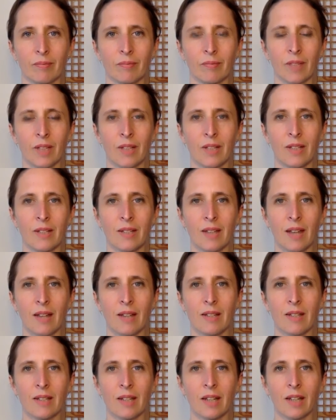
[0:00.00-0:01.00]
And
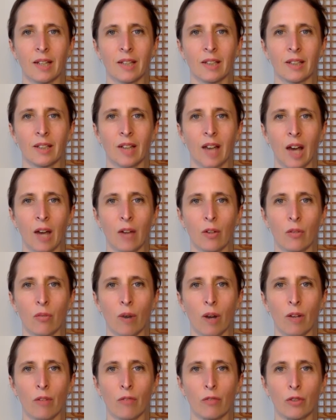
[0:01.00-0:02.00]
sensing how the
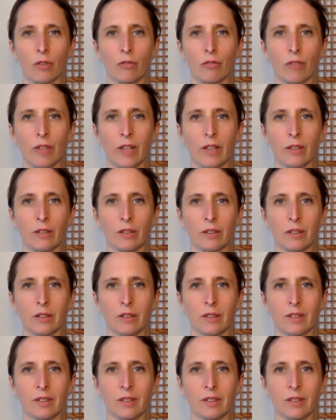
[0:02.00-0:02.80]
right foot feels.